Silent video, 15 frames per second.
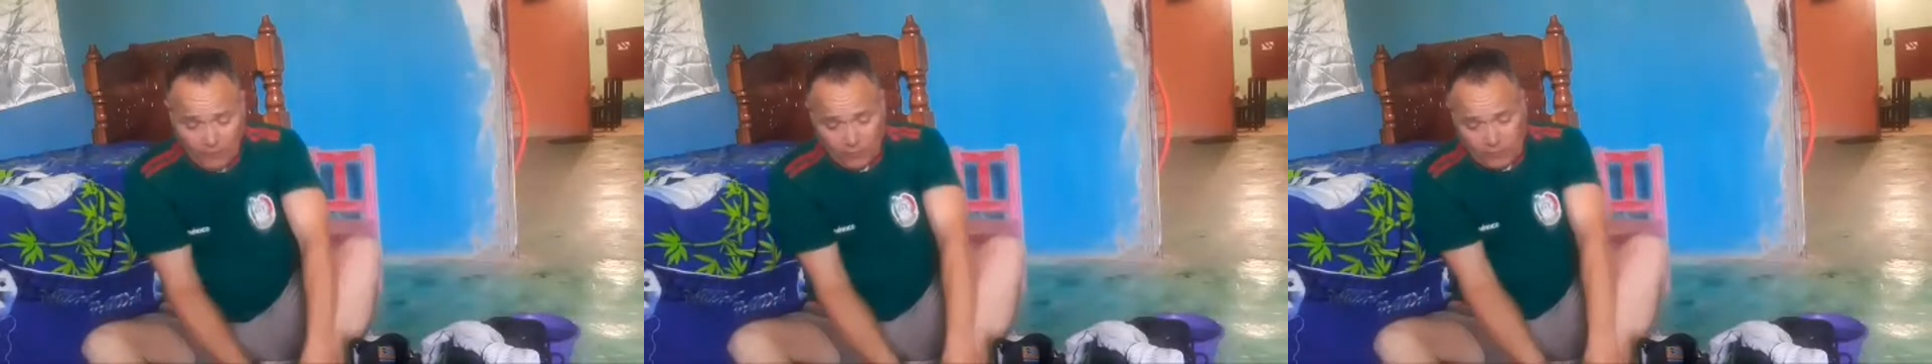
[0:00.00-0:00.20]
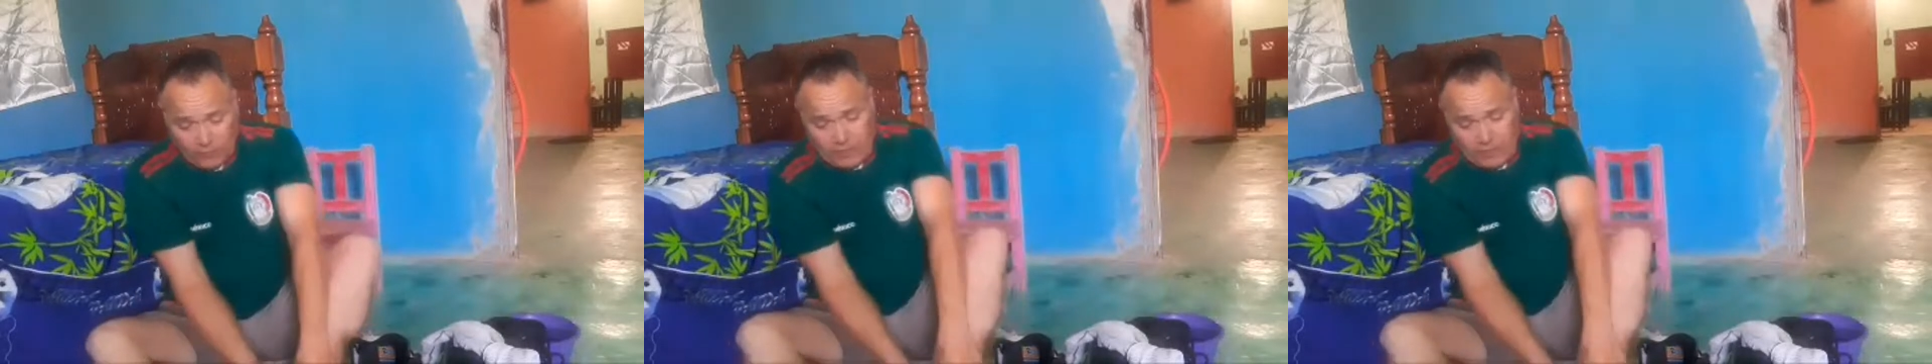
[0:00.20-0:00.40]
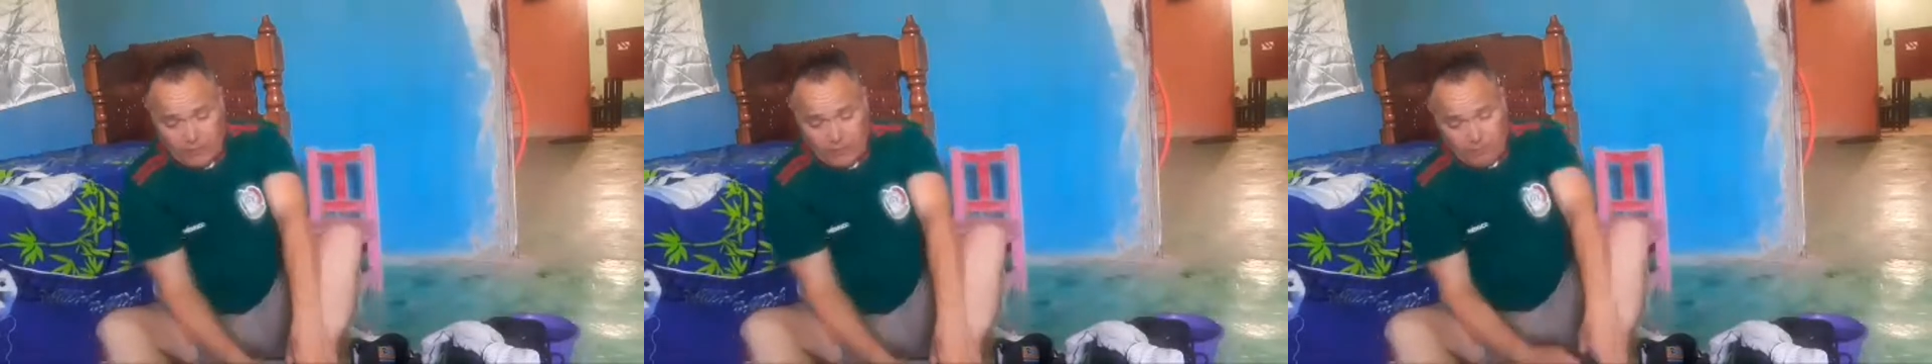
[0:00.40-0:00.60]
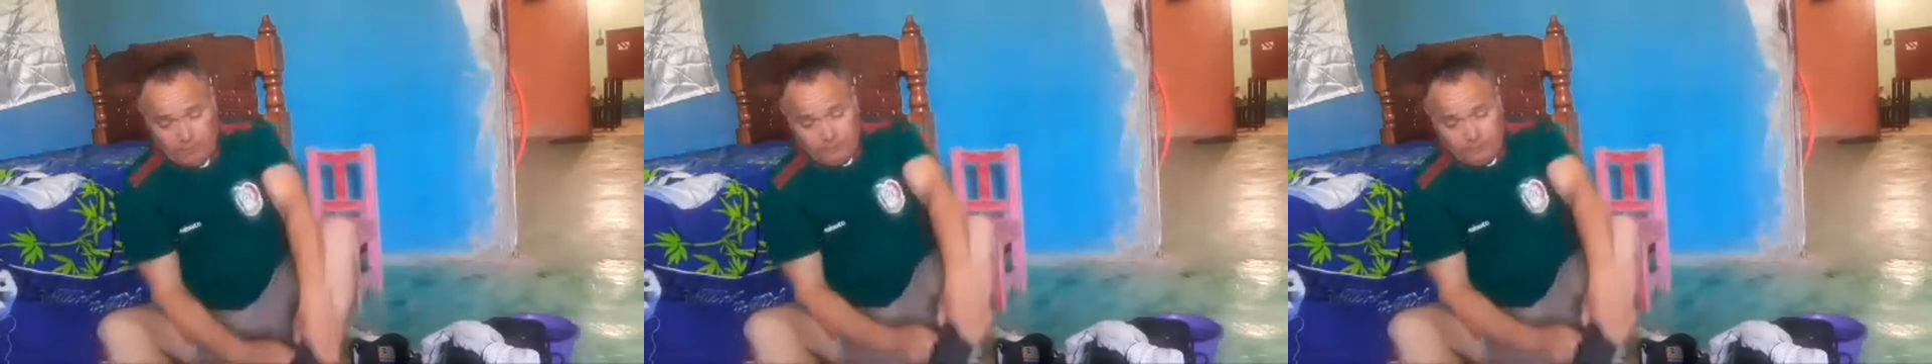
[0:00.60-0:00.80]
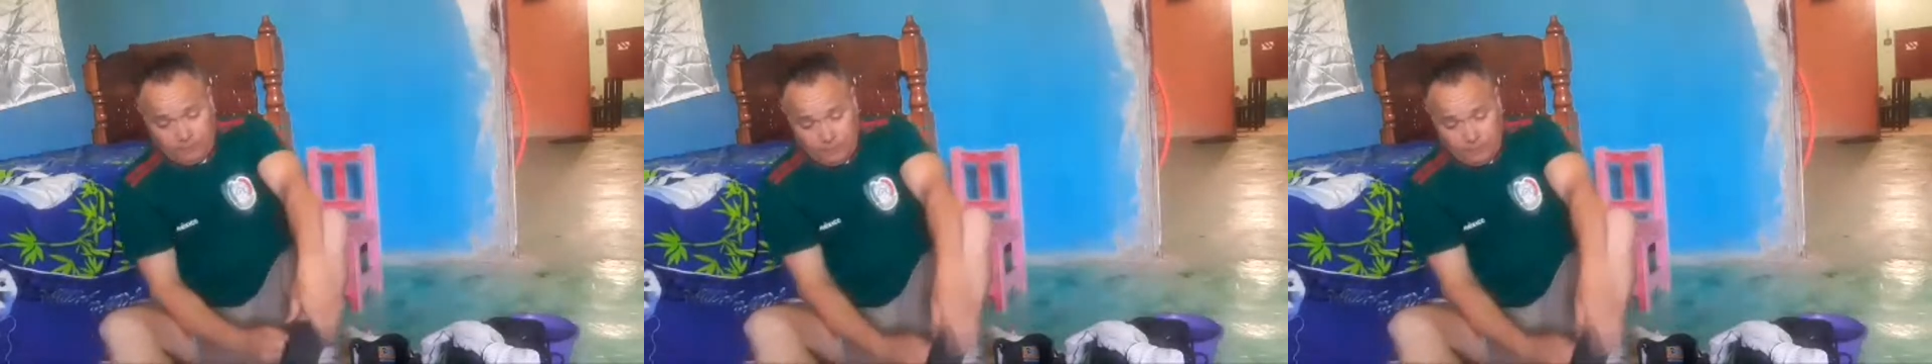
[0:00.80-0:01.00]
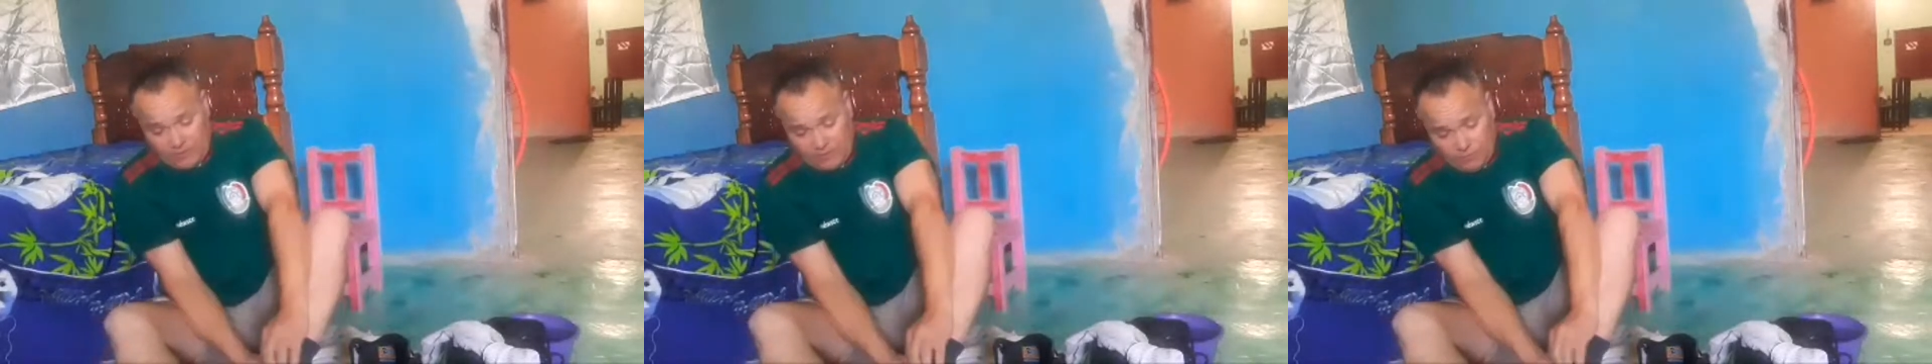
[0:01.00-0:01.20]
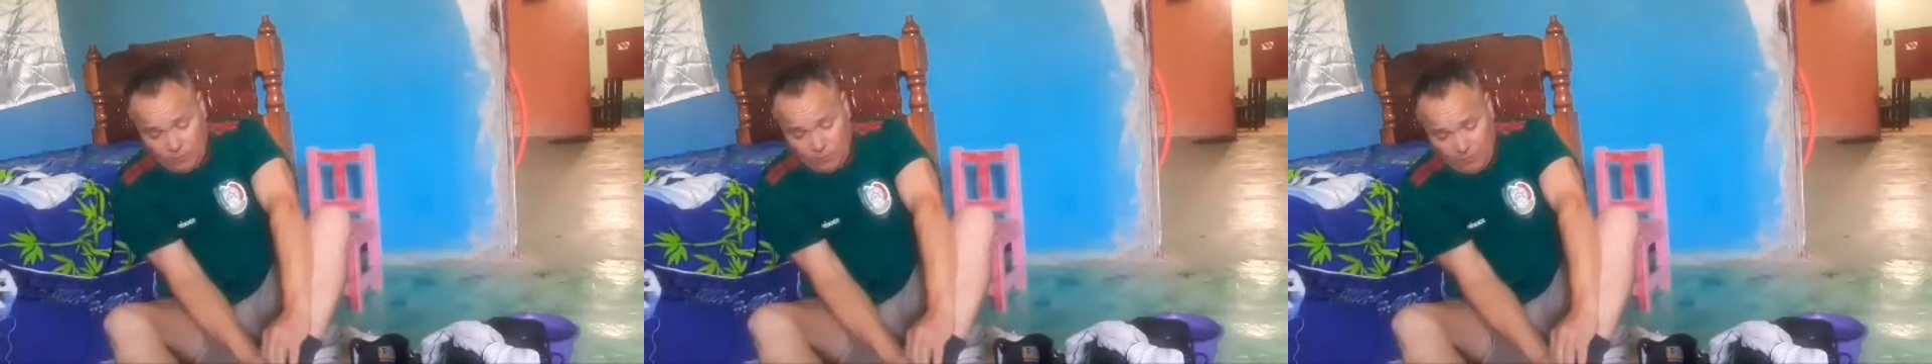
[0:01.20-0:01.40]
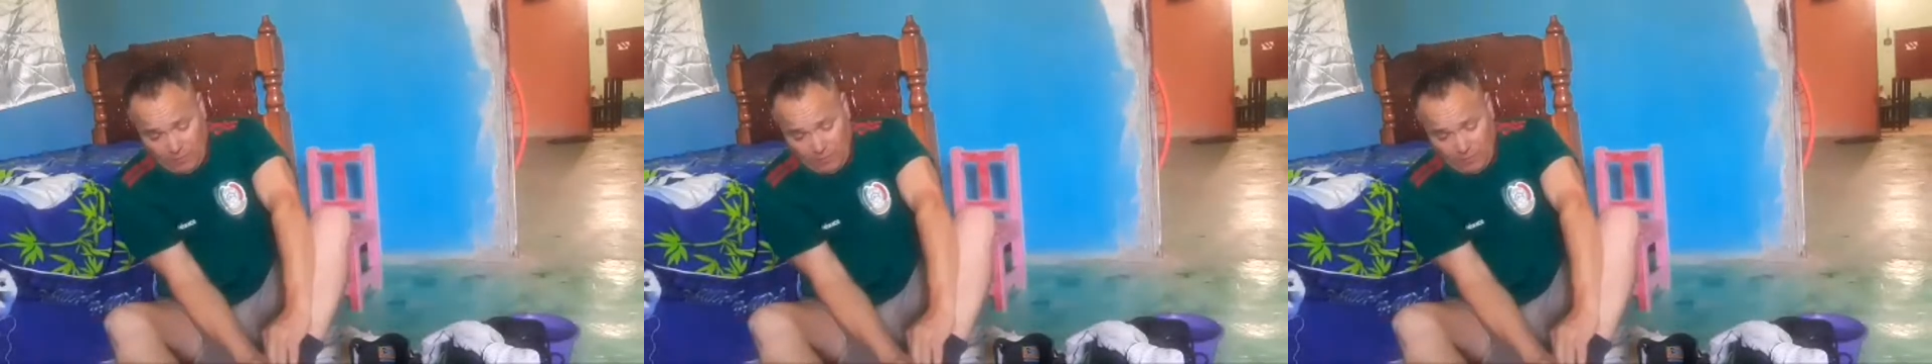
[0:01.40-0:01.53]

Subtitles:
here. This is one of my